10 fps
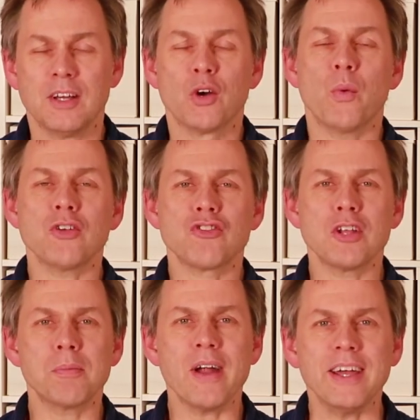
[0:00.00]
Question
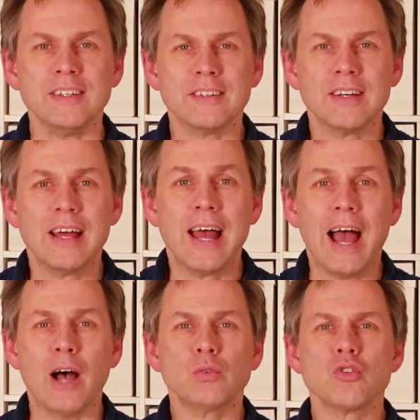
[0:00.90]
number 8,
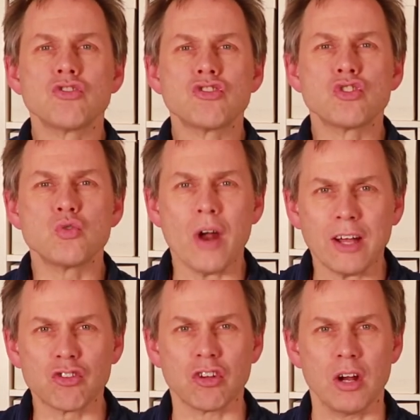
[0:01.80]
how to
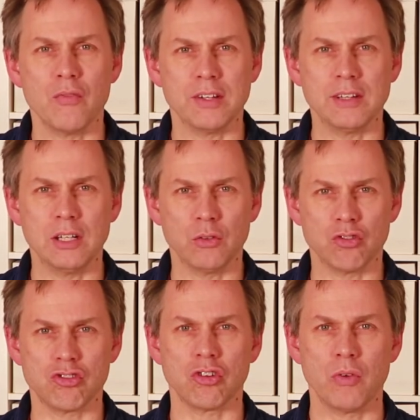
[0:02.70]
structure a written
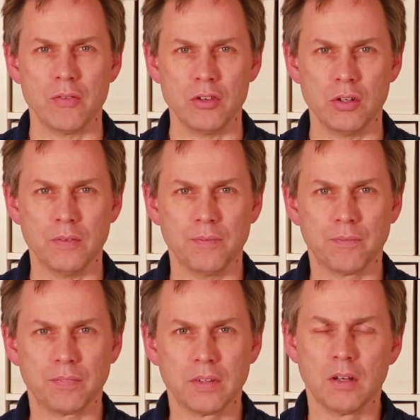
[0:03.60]
literature review.
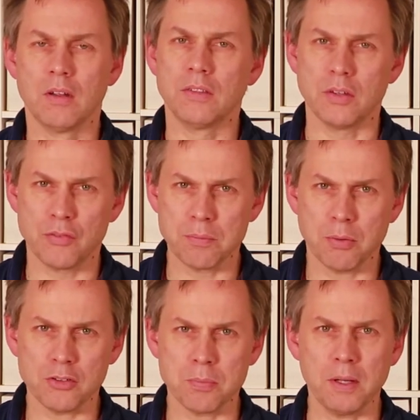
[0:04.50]
Different
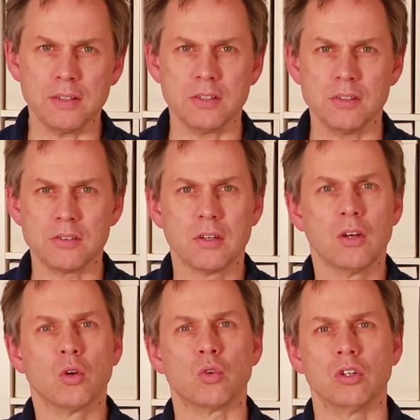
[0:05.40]
possibilities:
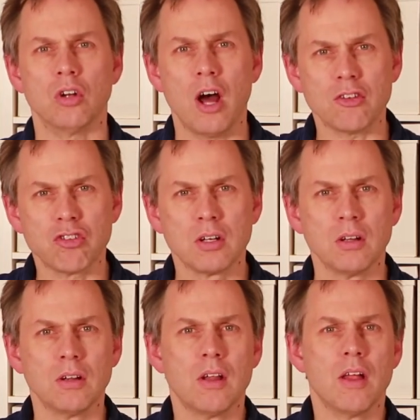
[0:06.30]

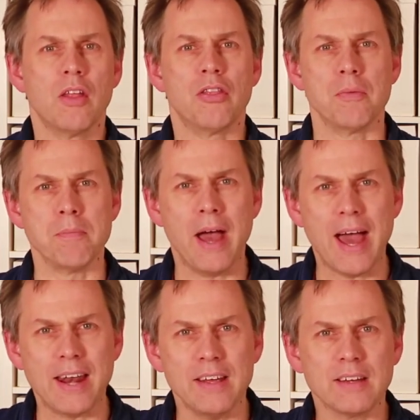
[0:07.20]
chronological,
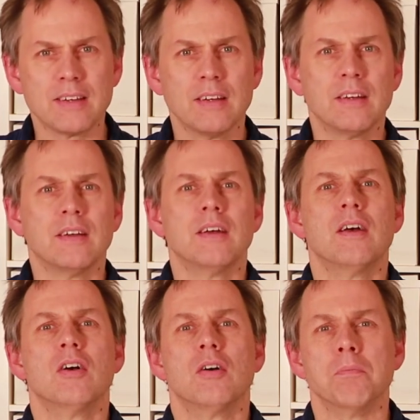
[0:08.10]
thematic,
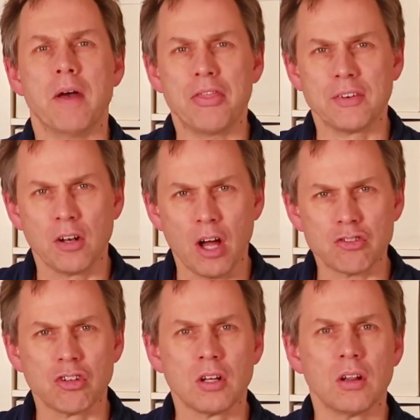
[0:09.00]

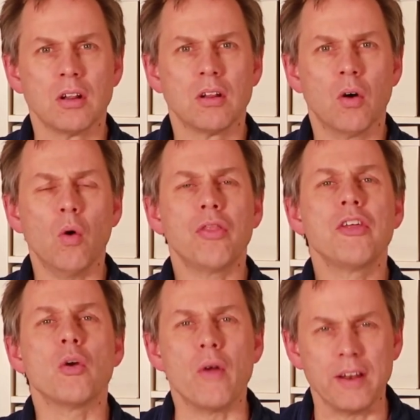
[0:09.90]
methodological, or
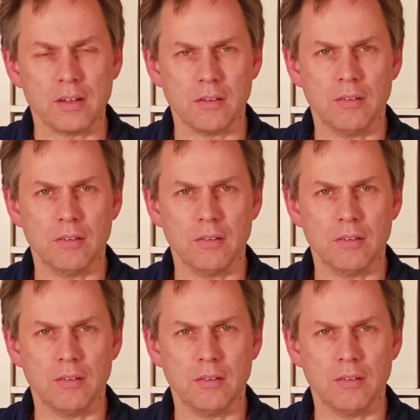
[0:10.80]
theoretical.